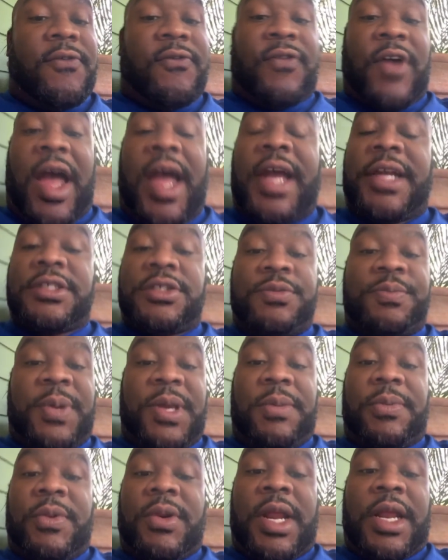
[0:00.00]
Find you
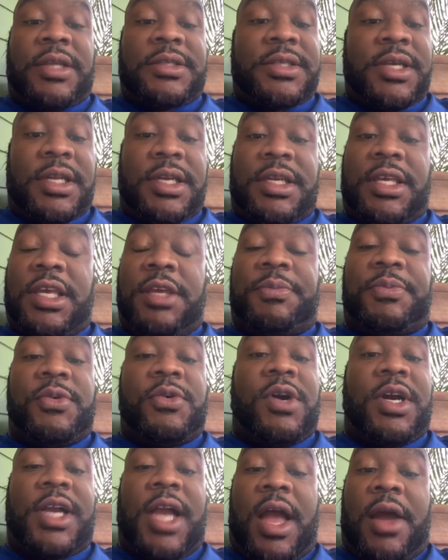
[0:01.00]
people that's going to keep
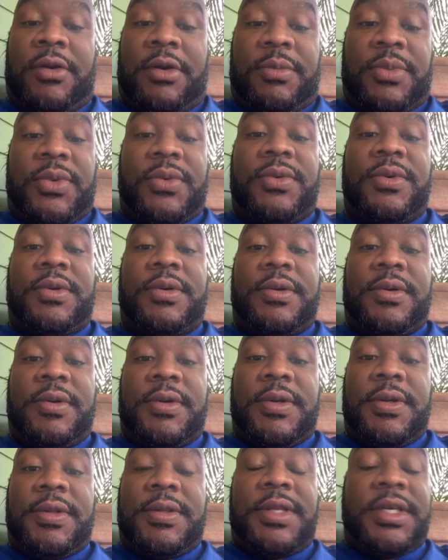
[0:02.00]
you accountable.
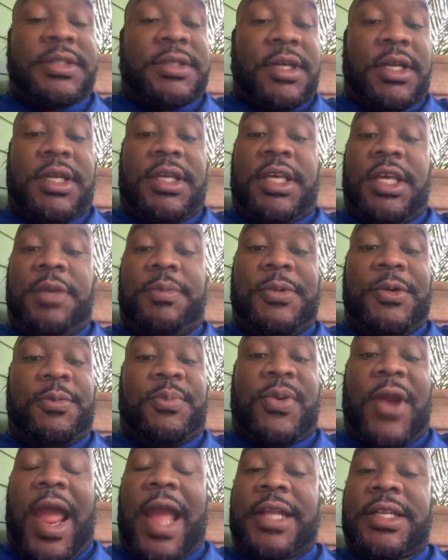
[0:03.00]
That's going to keep
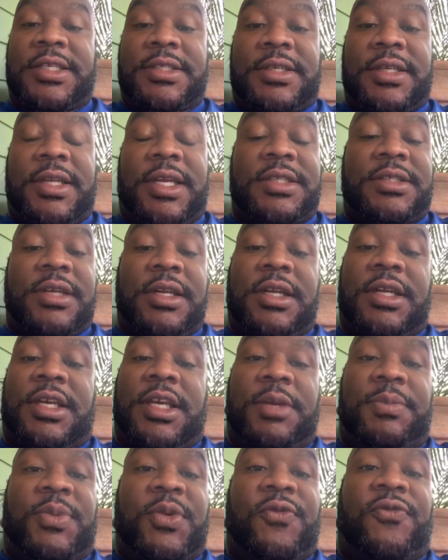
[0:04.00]
you practicing. That's going
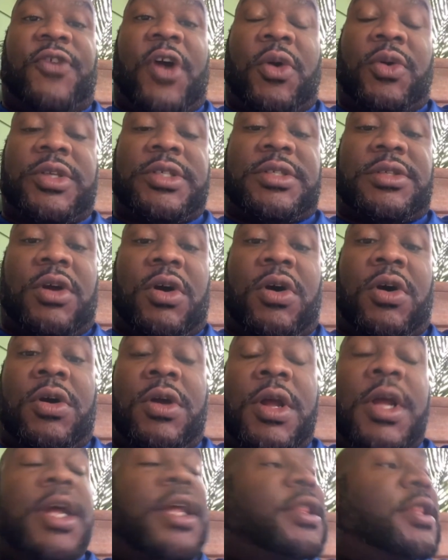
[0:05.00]
to keep you focused
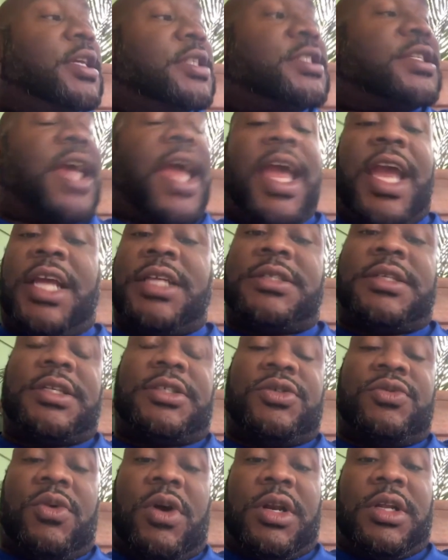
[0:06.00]
on the change
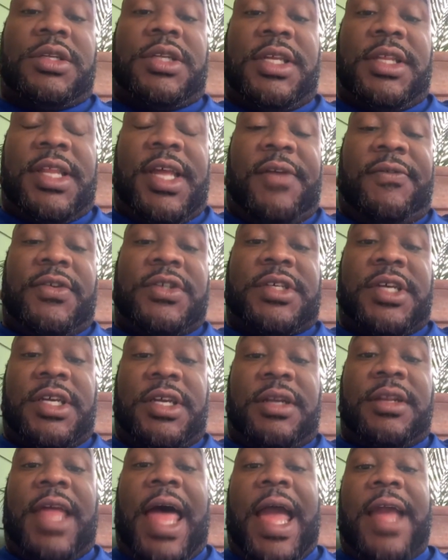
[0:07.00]
that you want to deliver
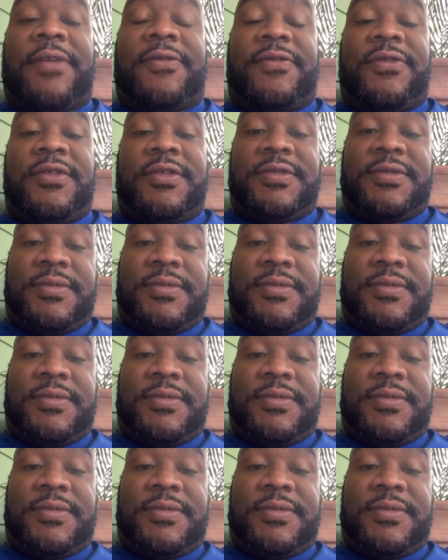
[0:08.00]
to your life.